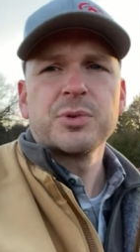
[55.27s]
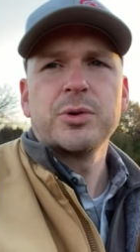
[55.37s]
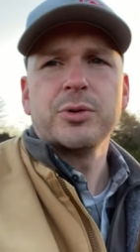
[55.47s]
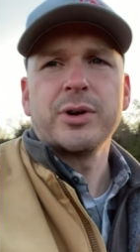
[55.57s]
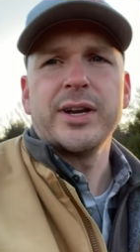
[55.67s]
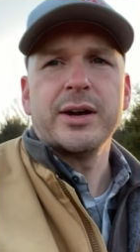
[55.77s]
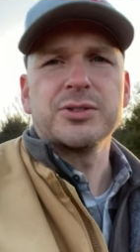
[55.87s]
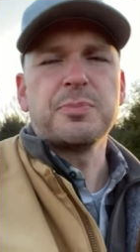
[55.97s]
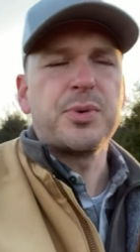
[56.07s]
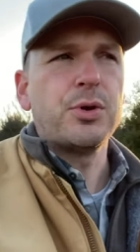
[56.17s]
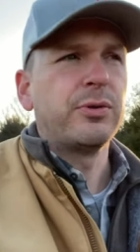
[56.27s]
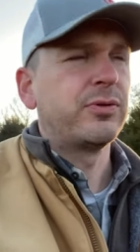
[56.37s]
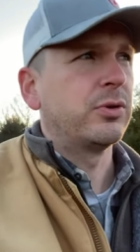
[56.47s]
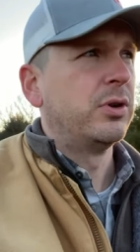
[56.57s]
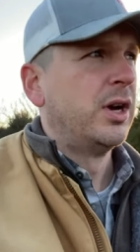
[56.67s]
what we're doing right now. It's
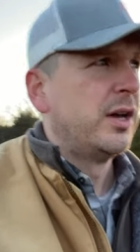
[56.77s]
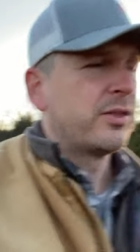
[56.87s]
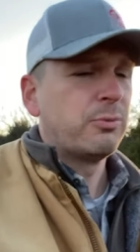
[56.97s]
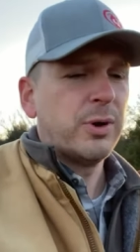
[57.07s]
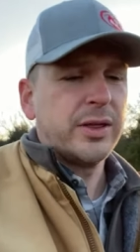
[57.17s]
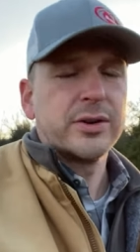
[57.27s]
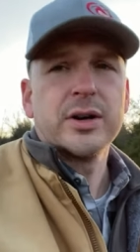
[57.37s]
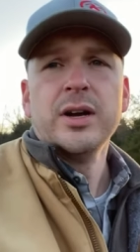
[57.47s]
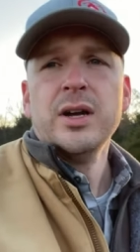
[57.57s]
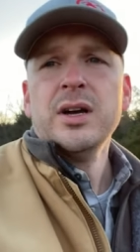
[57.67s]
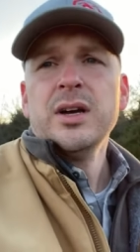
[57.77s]
beautiful. The weather